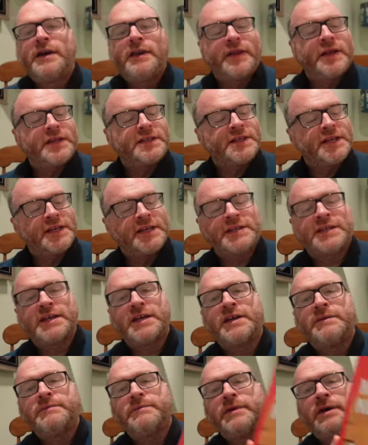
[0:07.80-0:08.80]
This is
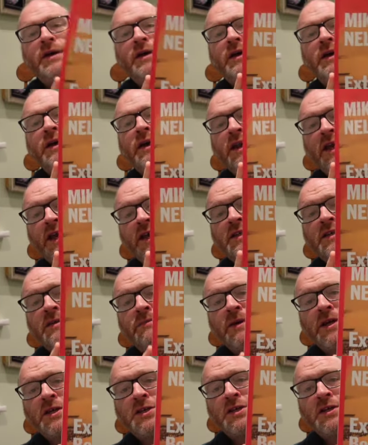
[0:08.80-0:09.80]
an
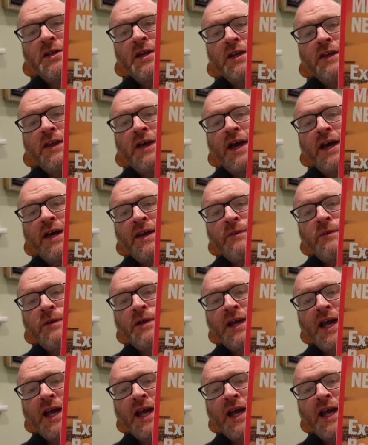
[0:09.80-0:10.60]
exhibition at the Haywood